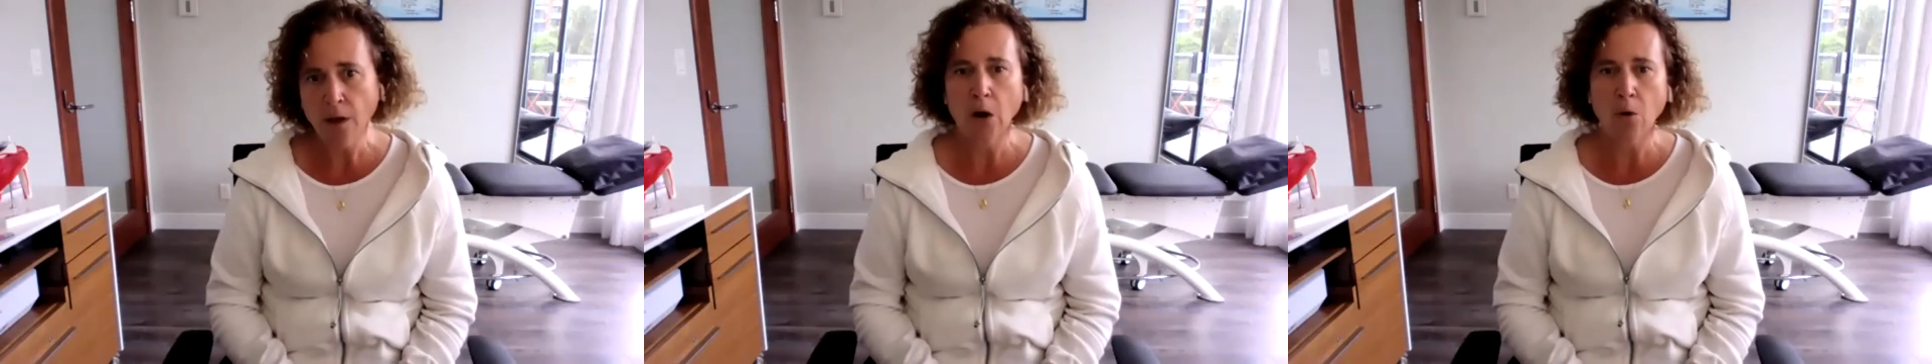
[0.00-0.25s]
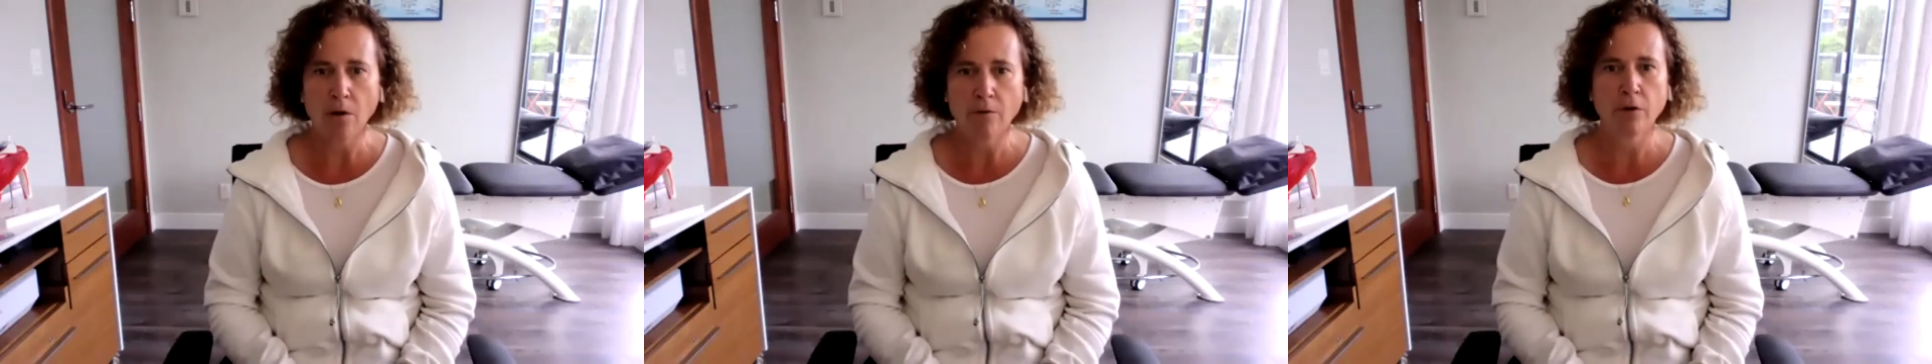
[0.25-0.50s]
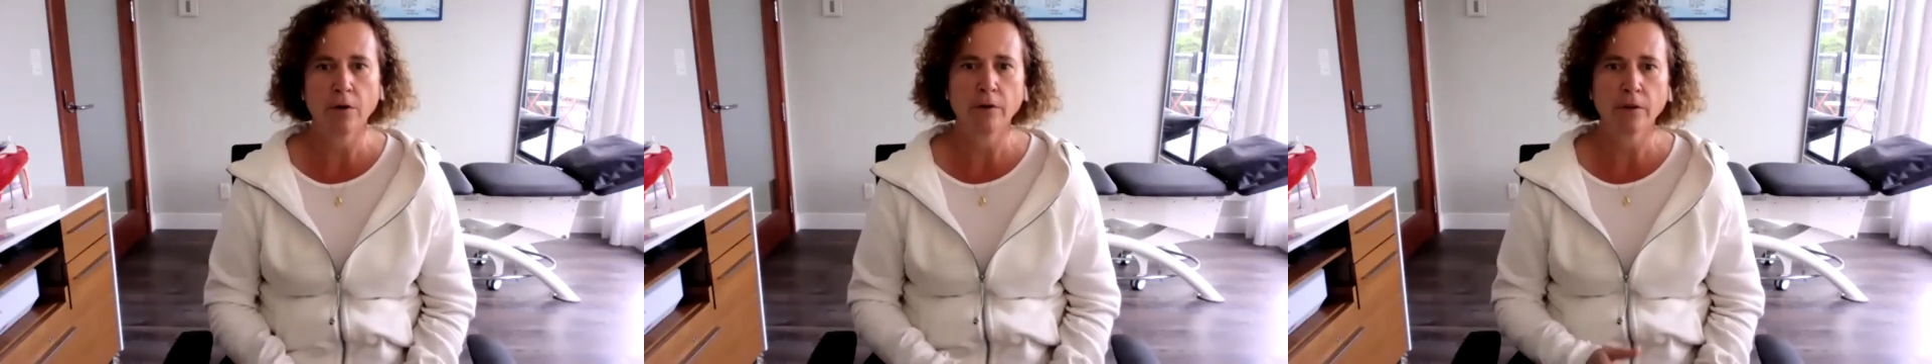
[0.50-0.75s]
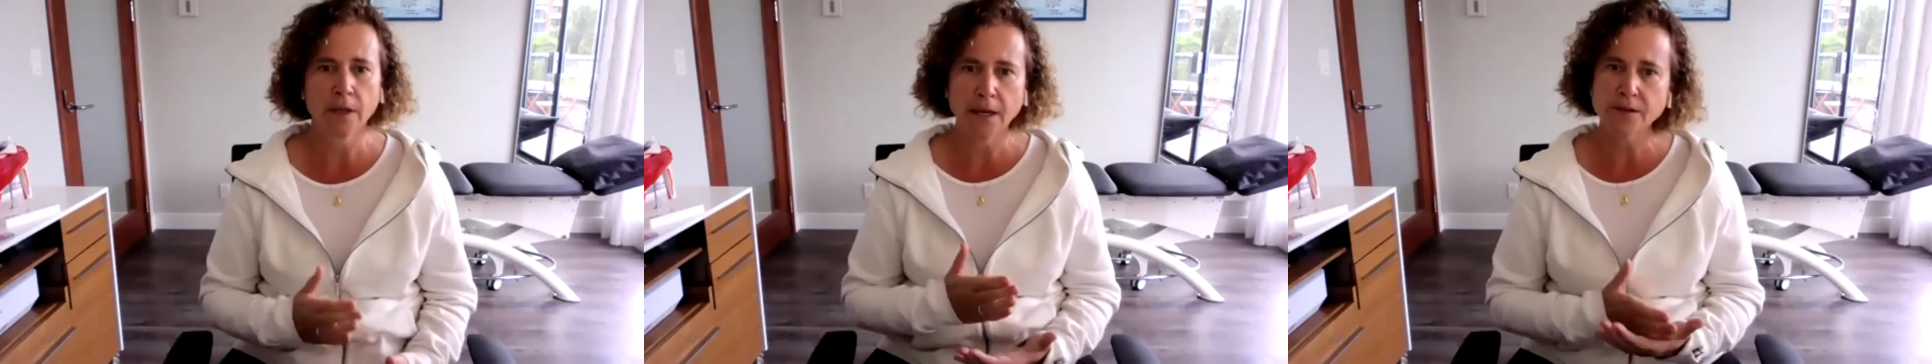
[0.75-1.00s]
However,
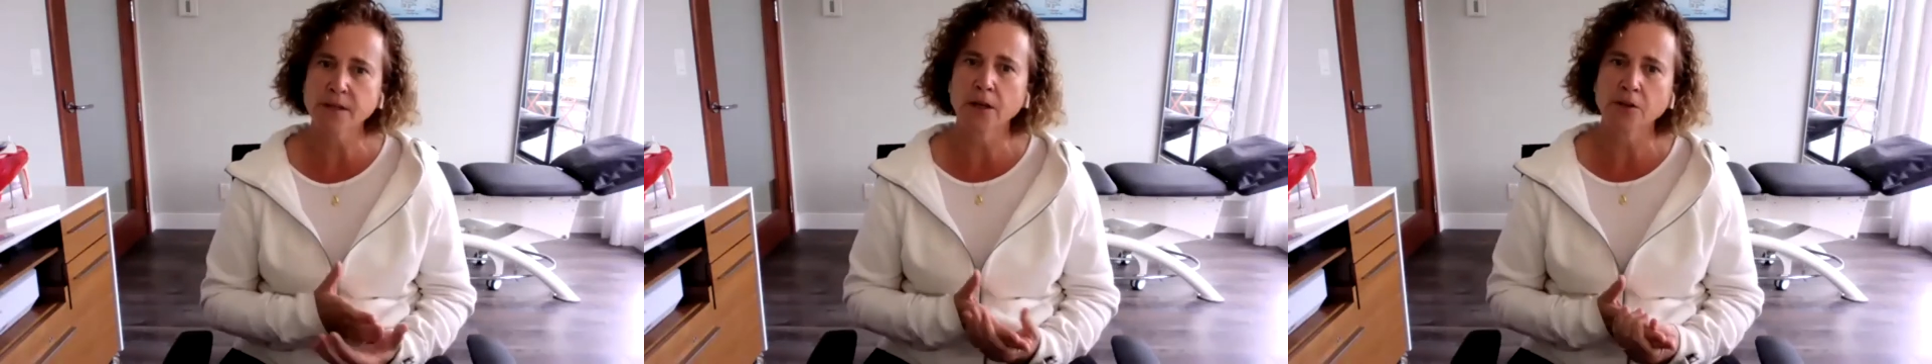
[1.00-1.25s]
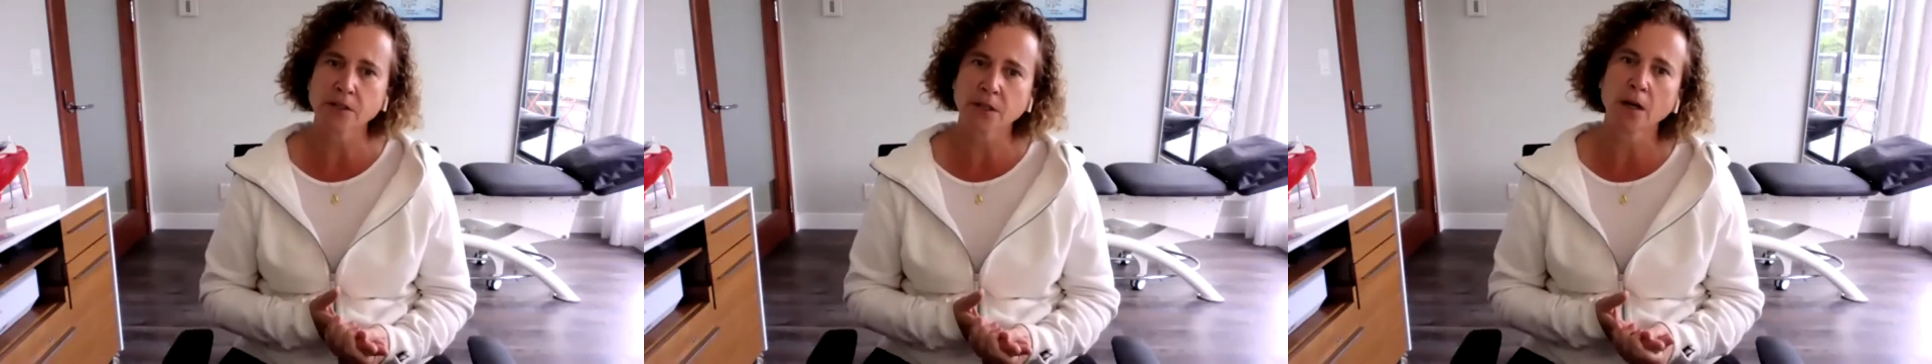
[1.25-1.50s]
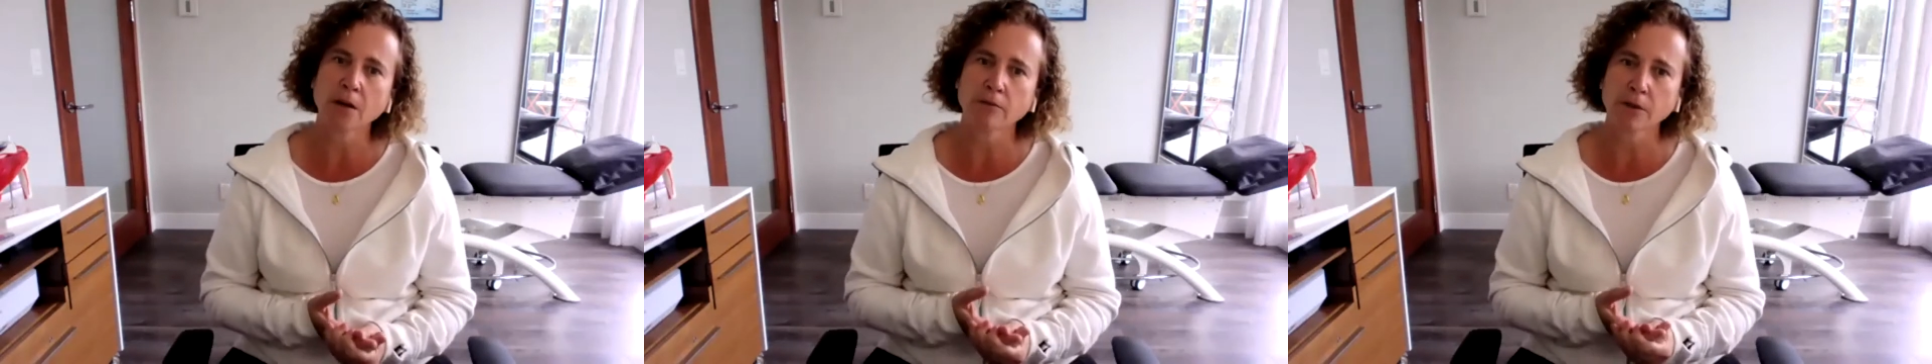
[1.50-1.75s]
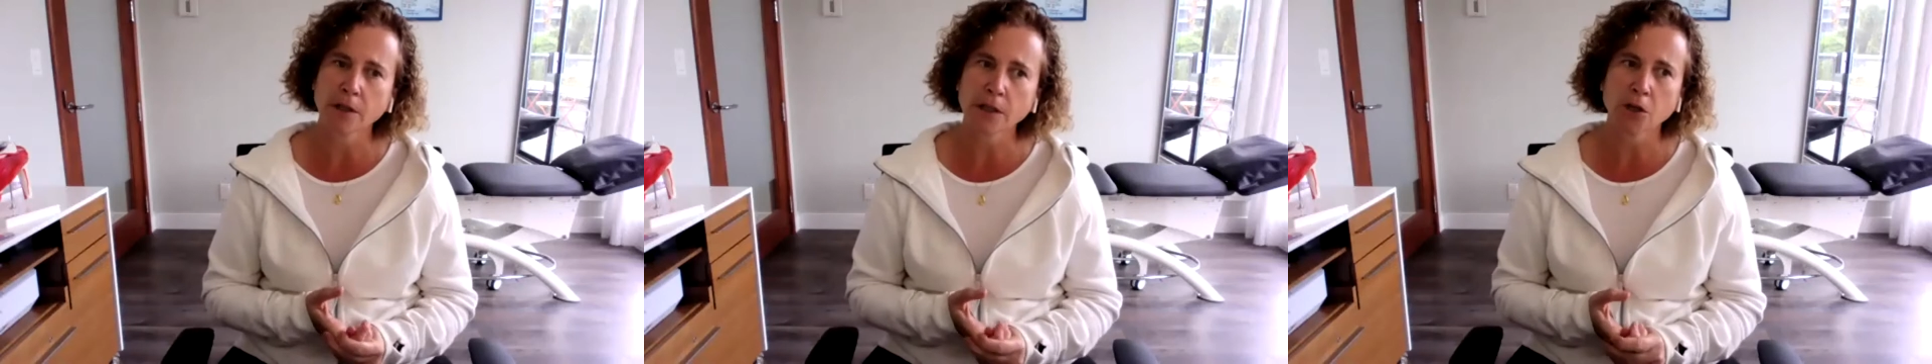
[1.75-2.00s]
the ACL is kind of the
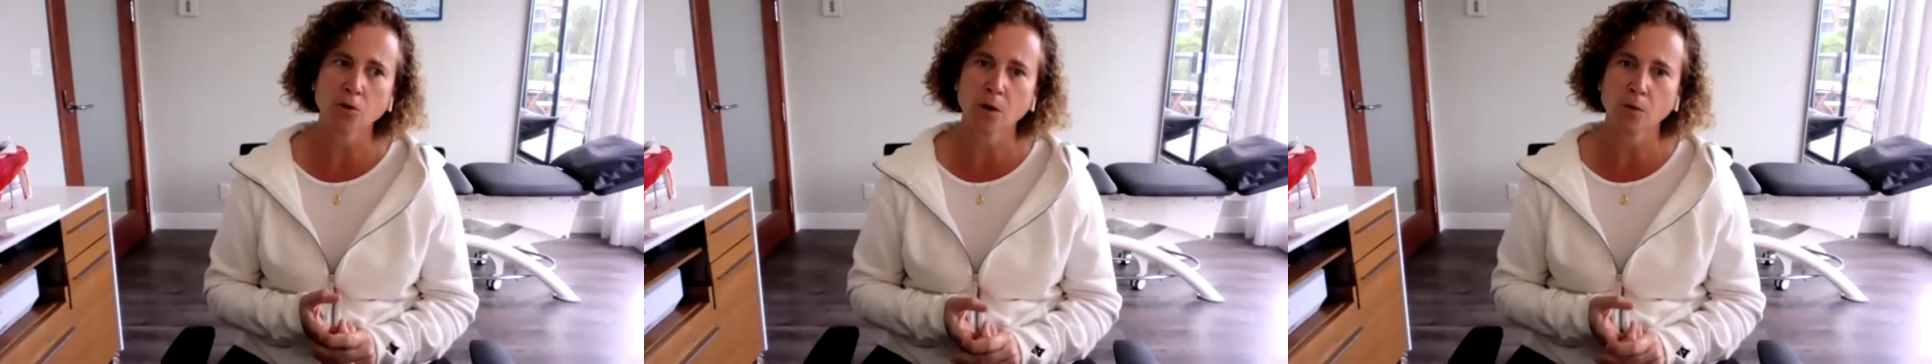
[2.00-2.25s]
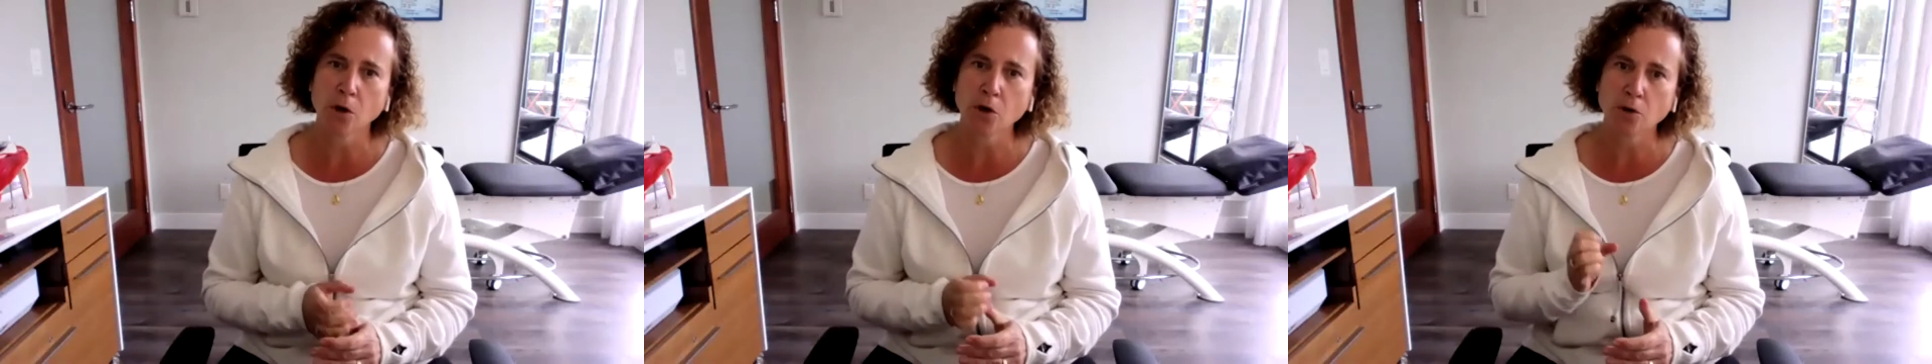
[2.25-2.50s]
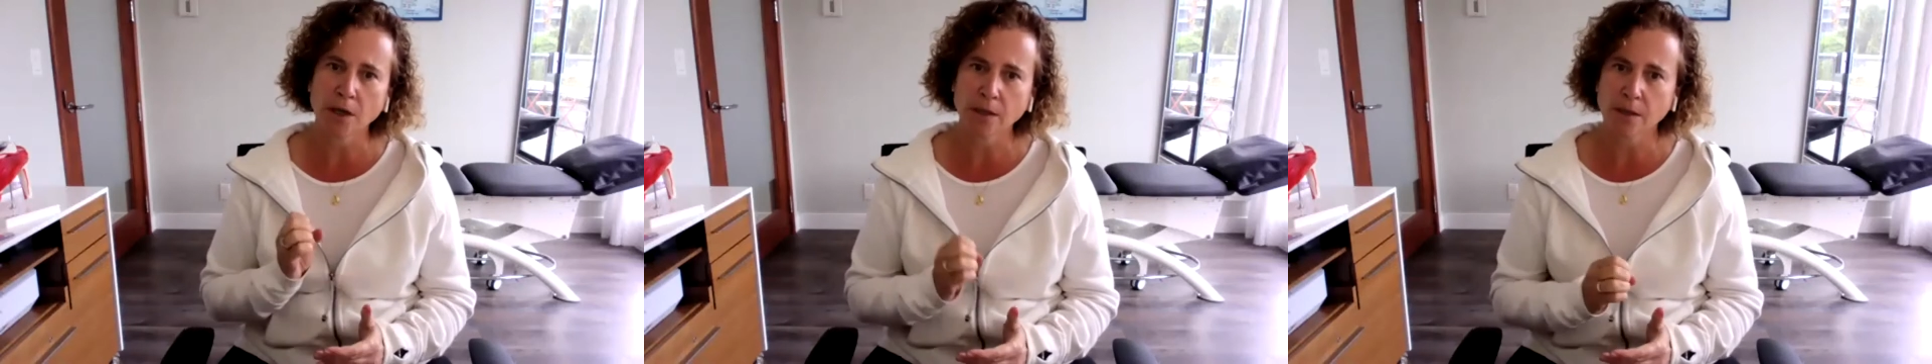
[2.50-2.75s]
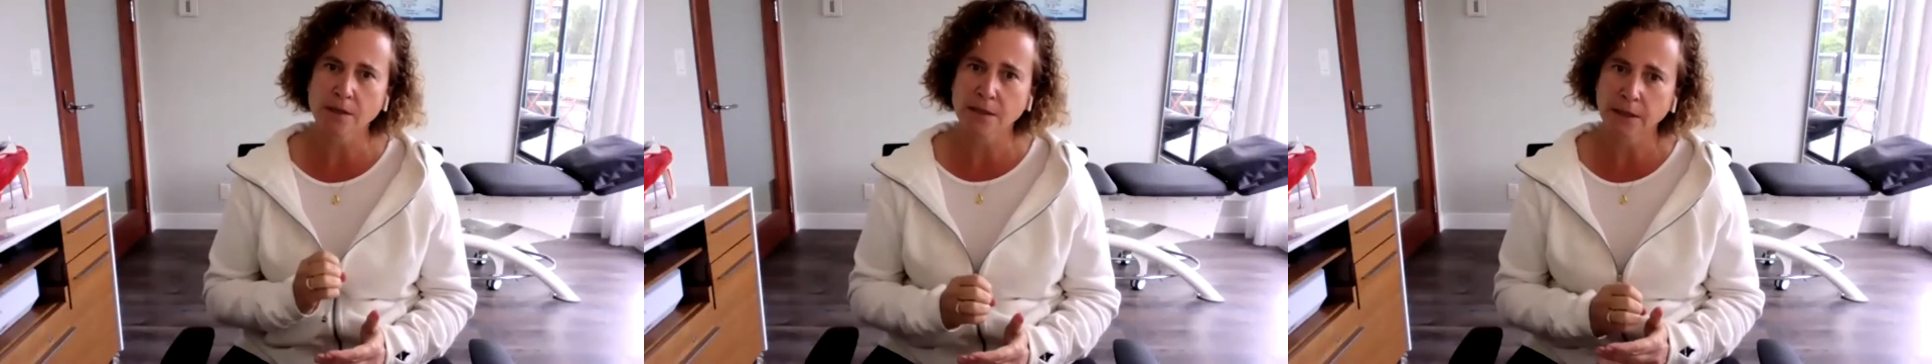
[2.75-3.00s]
clear one where you get
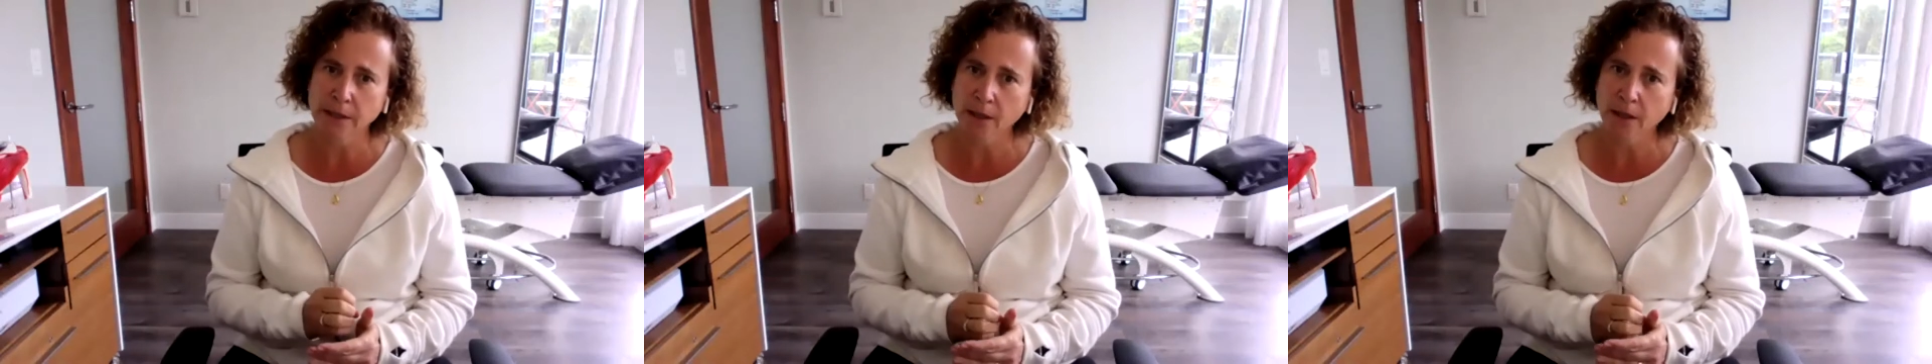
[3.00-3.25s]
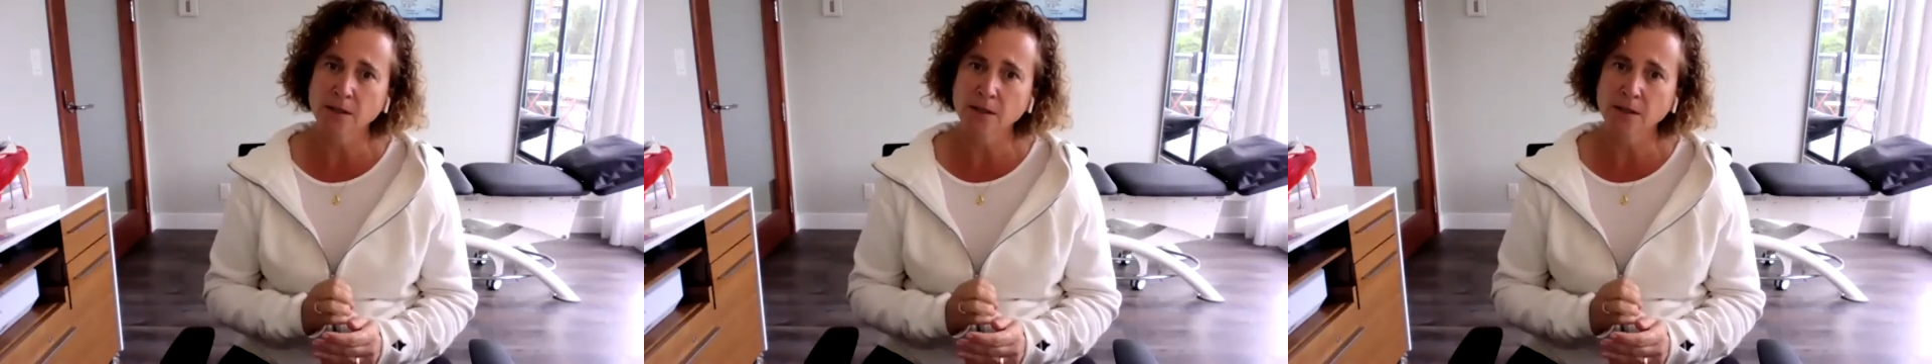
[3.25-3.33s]
this click,